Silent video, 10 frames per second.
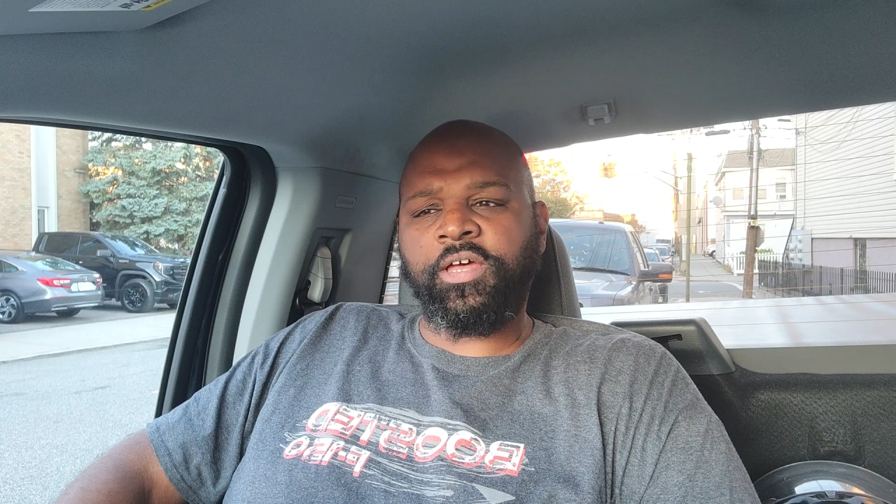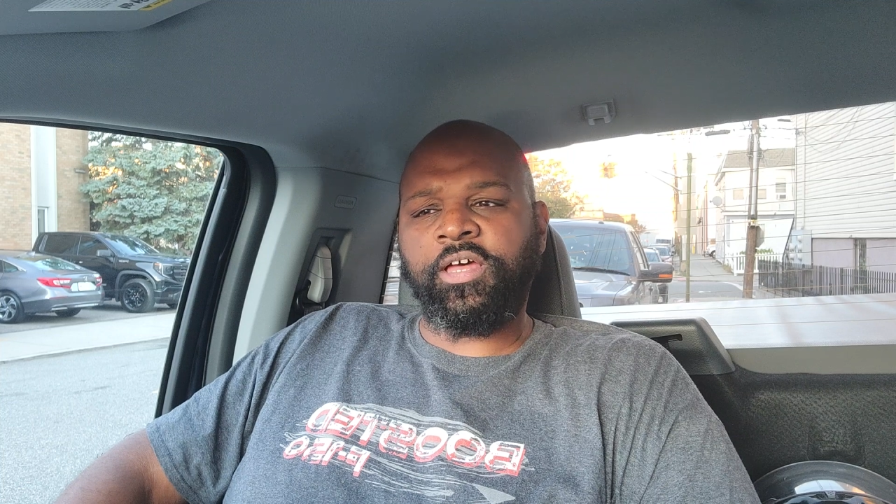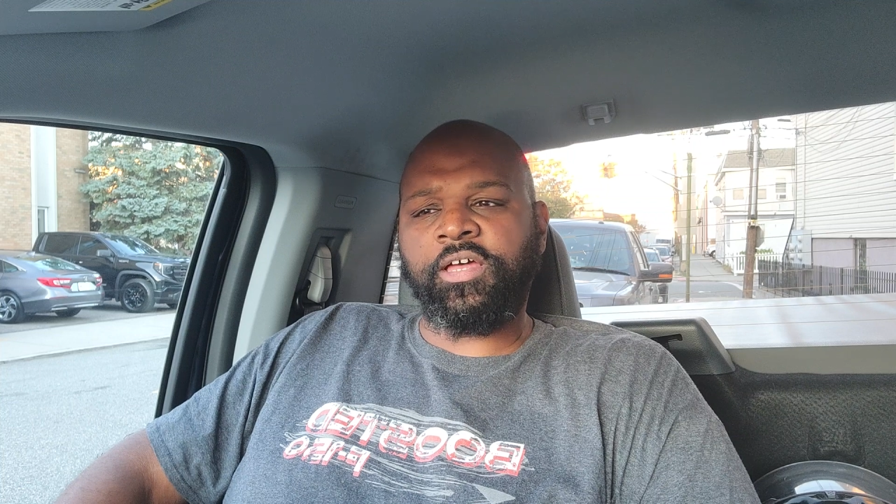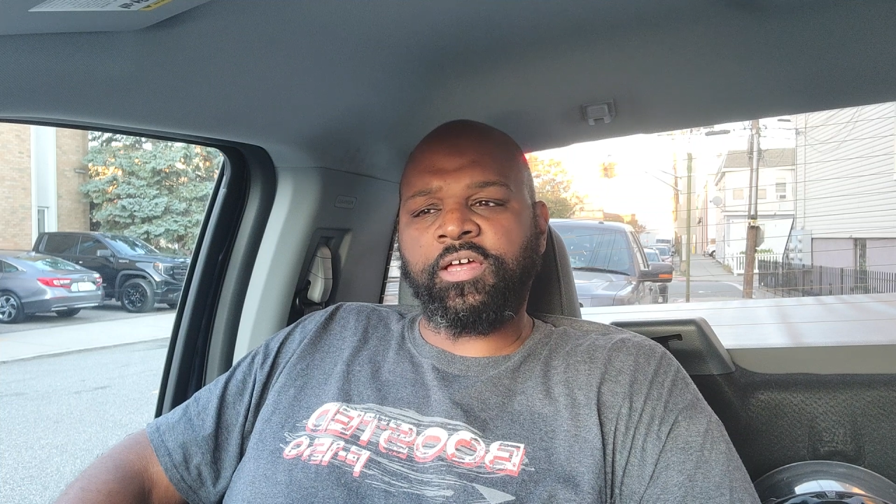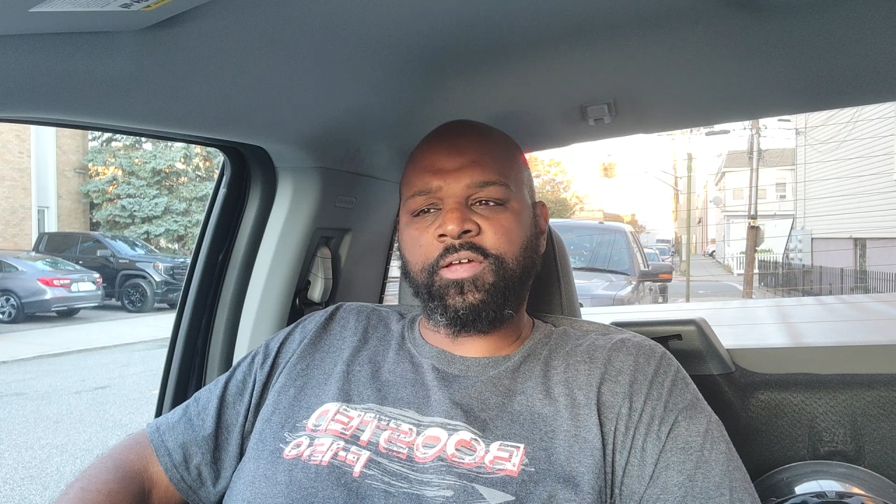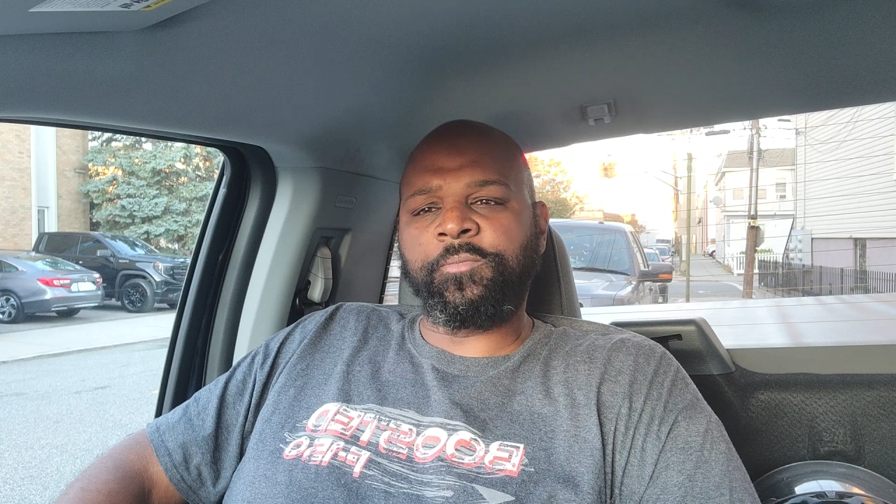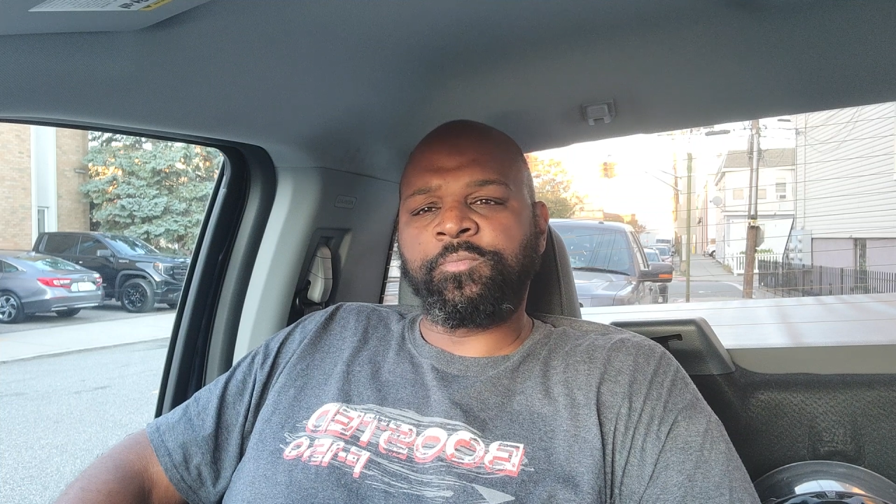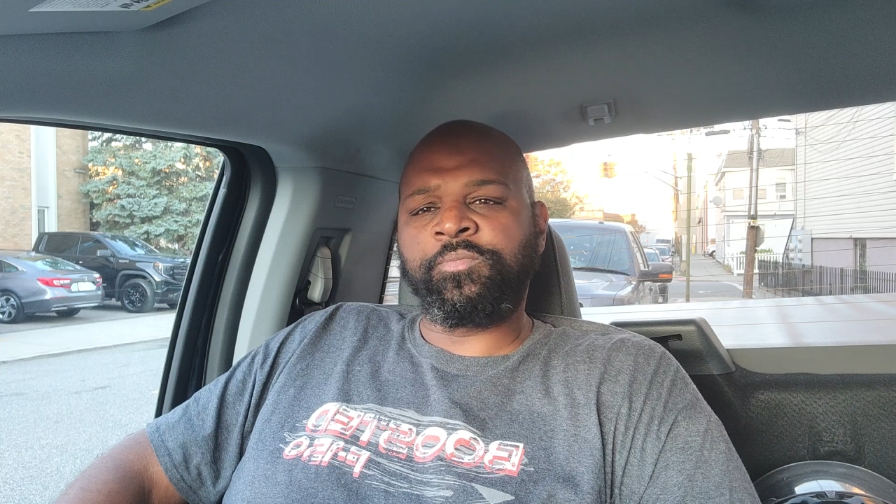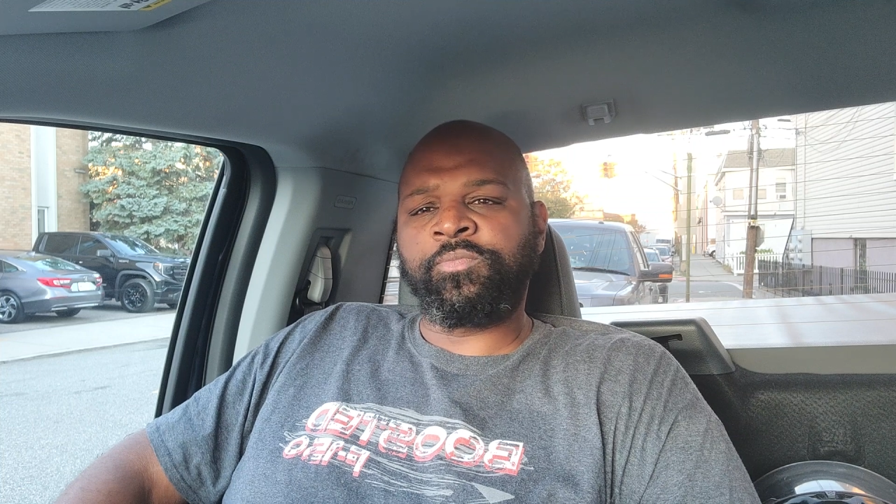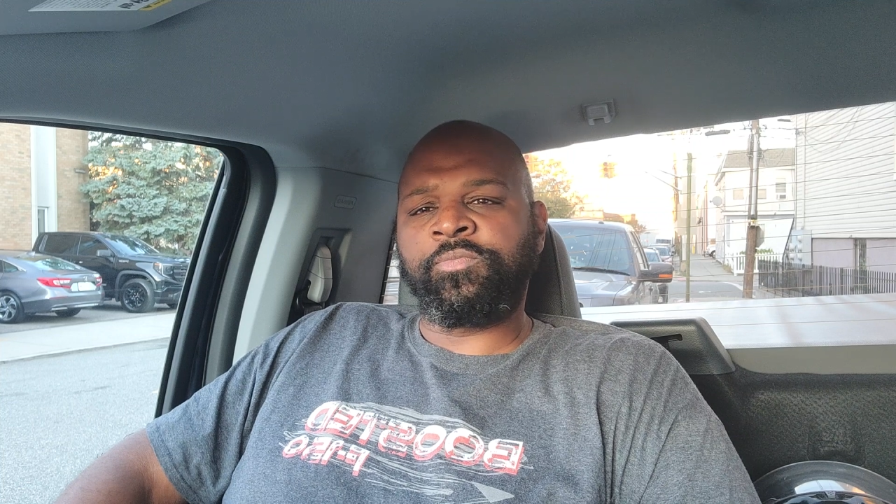
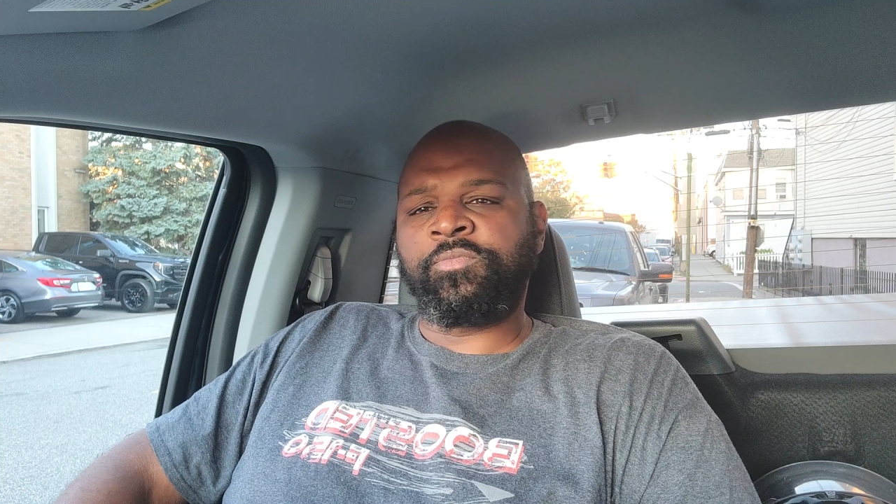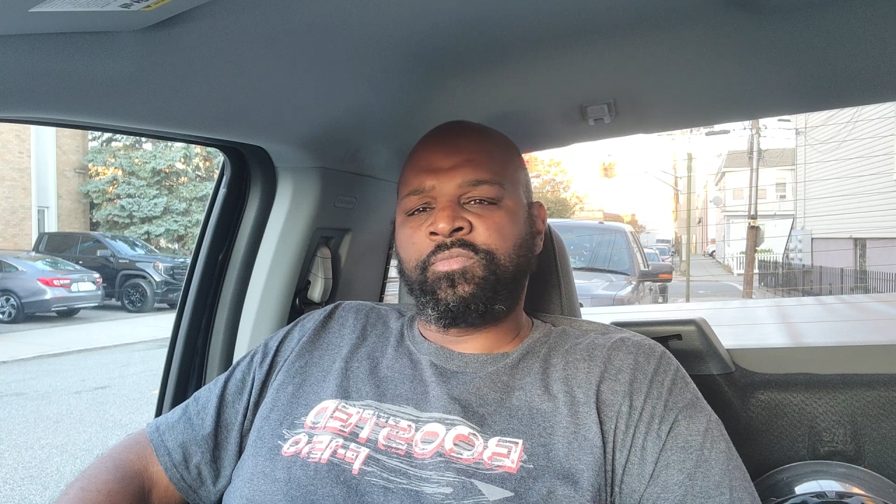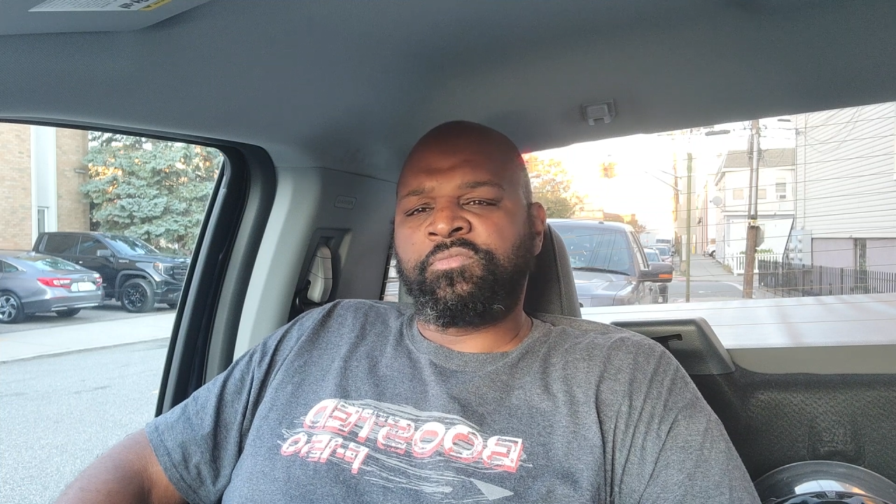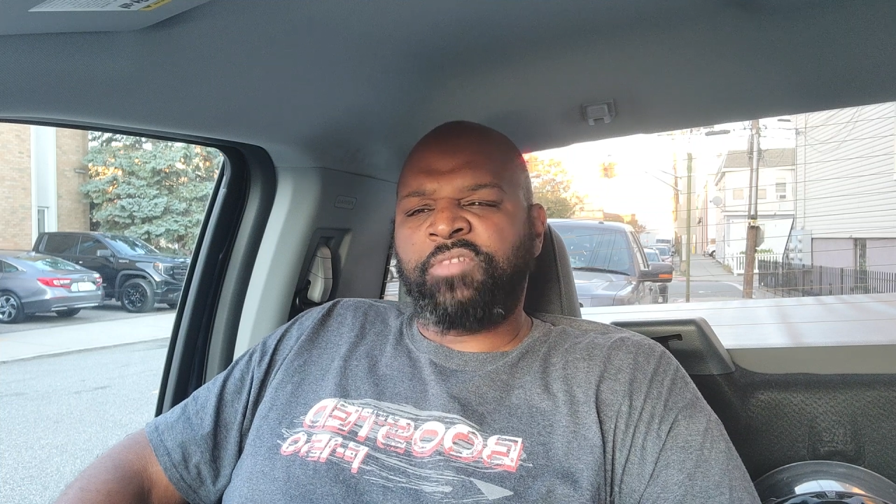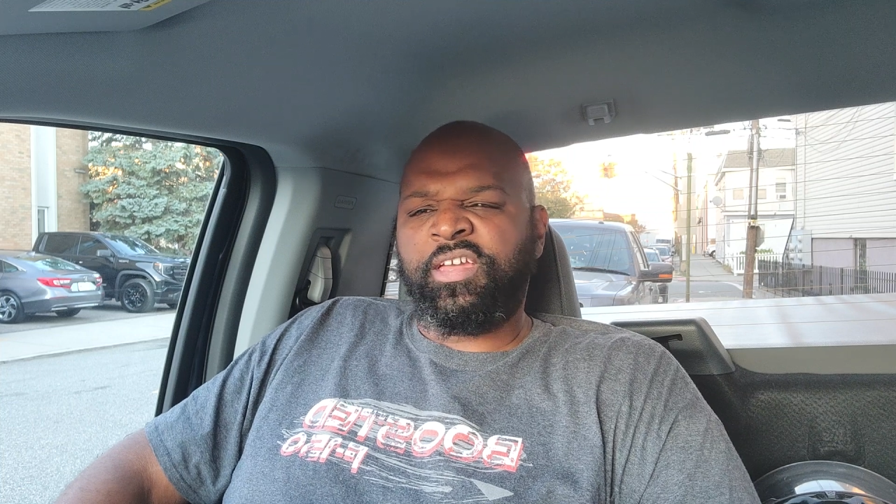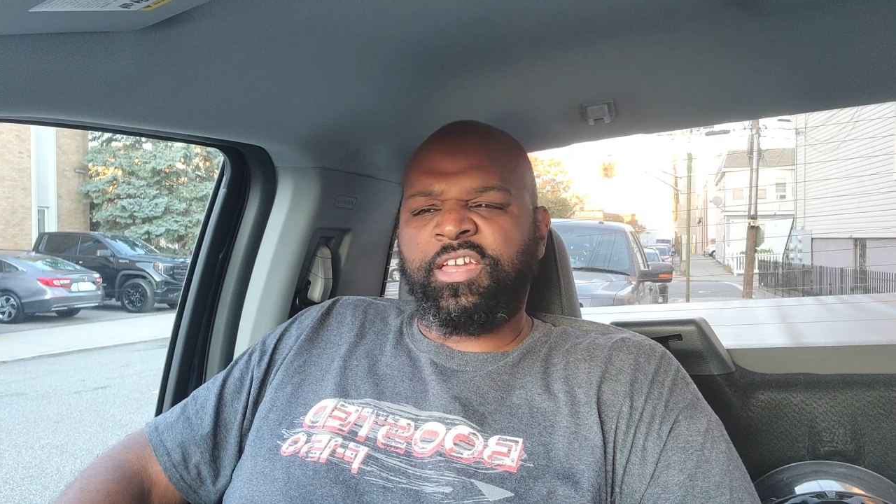I